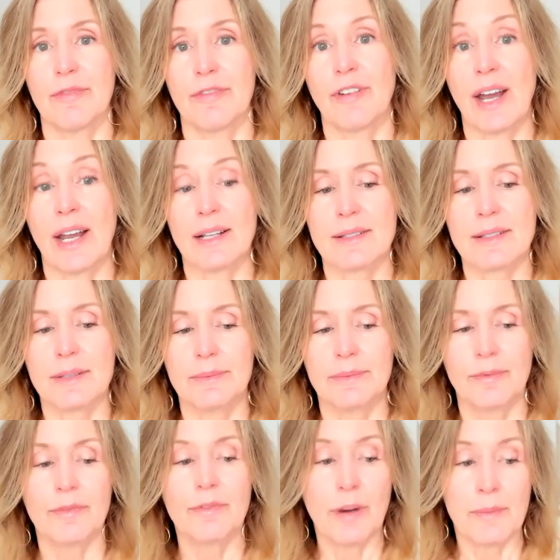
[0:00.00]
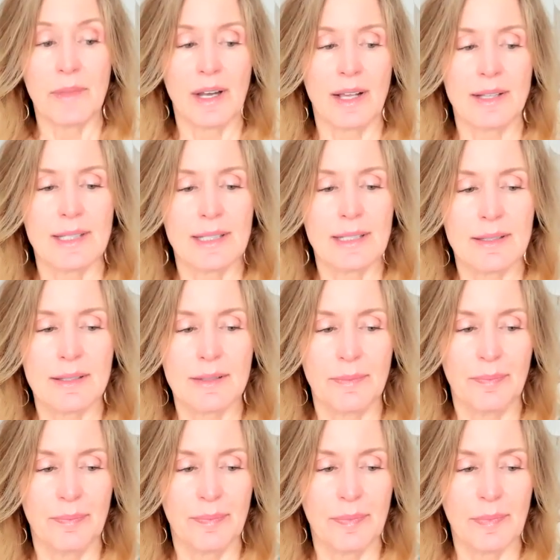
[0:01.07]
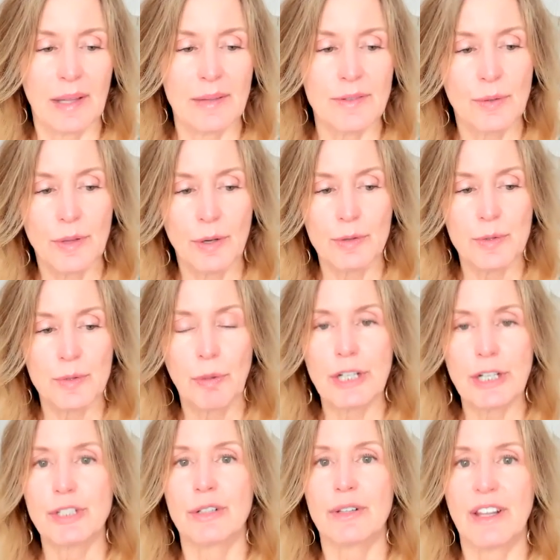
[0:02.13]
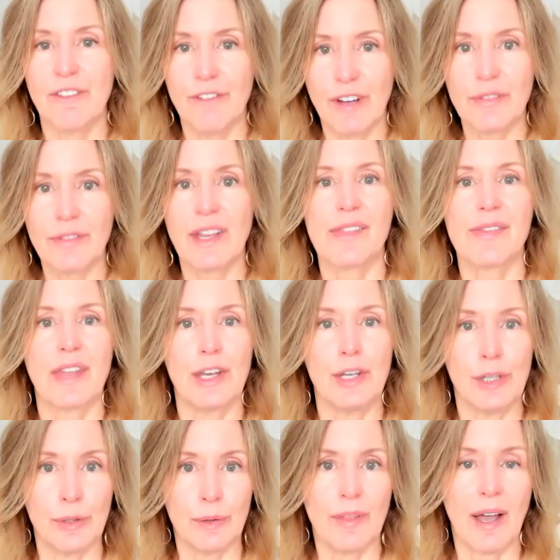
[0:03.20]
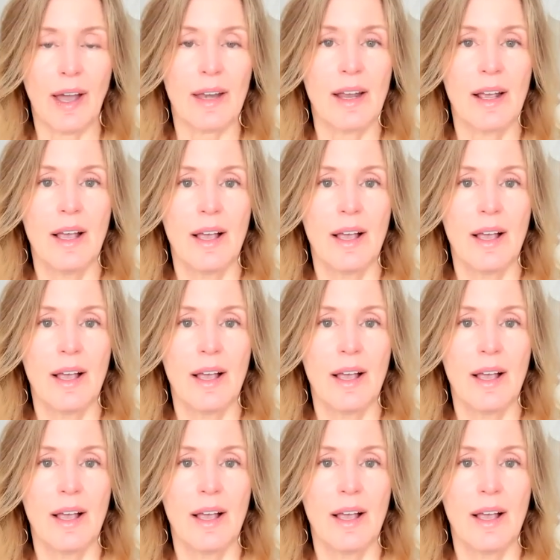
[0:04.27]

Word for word: France from the Nazis. And so there was pressure. They felt that, they knew that.